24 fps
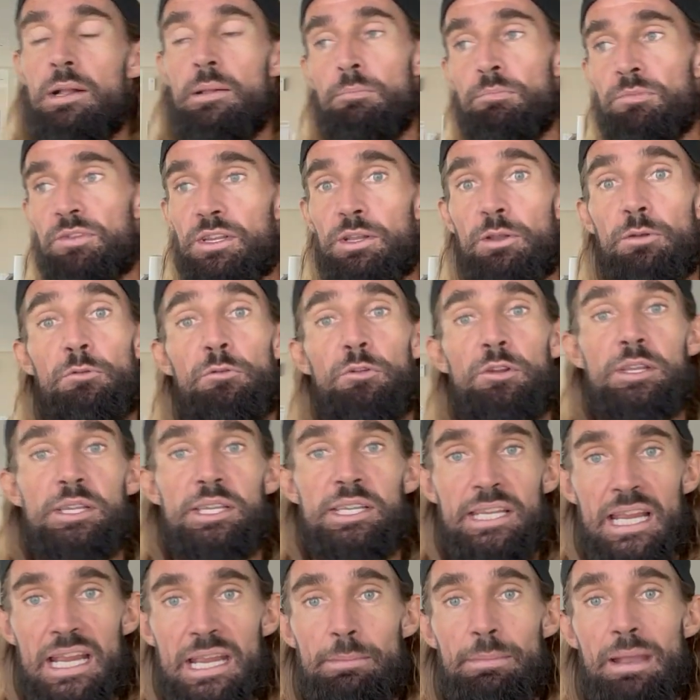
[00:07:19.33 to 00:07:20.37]
so that for the
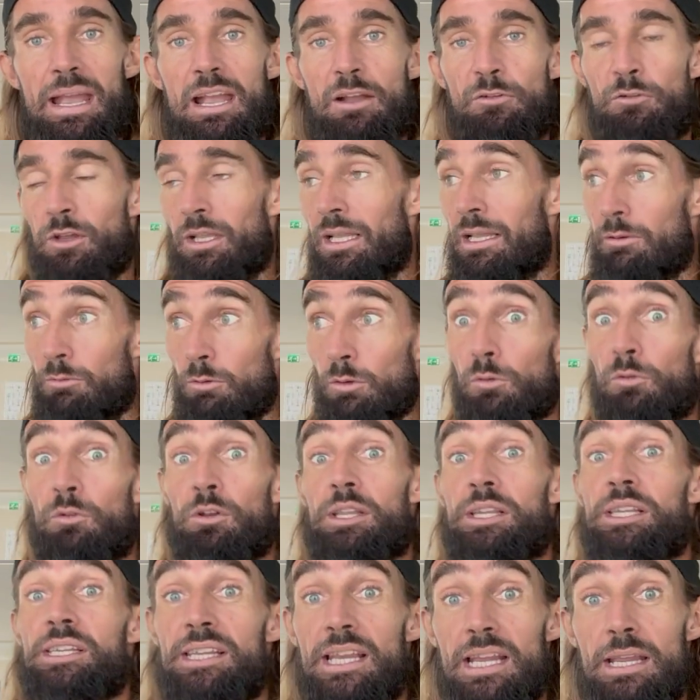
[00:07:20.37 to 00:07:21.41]
same effort level, for the
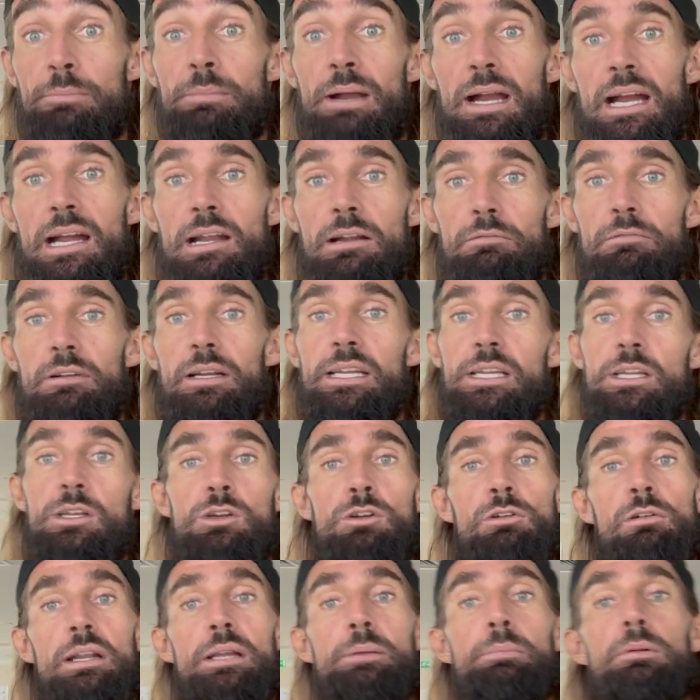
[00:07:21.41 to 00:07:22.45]
same heart rate,
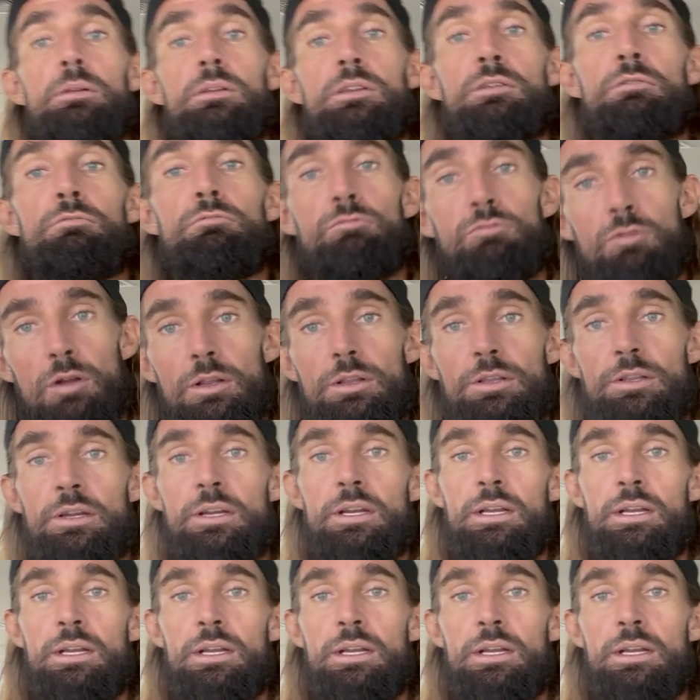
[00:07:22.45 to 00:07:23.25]
you're able to run